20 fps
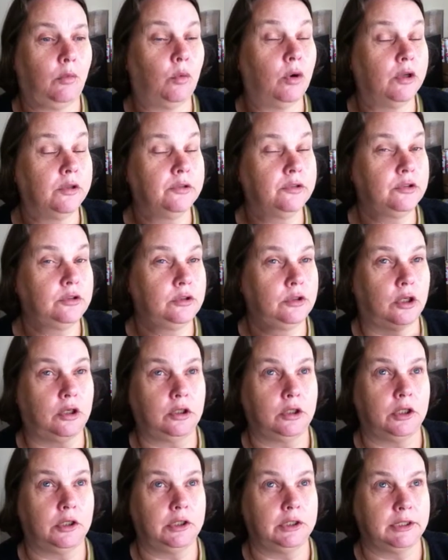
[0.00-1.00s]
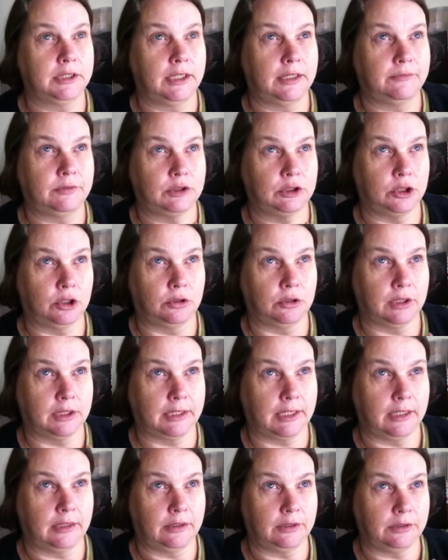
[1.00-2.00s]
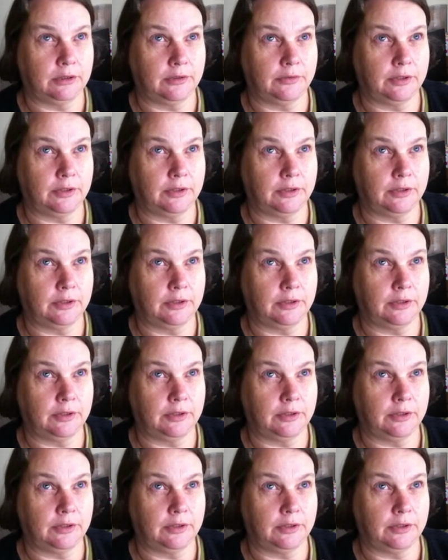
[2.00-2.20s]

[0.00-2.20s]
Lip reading: was not going to have a chocolate calendar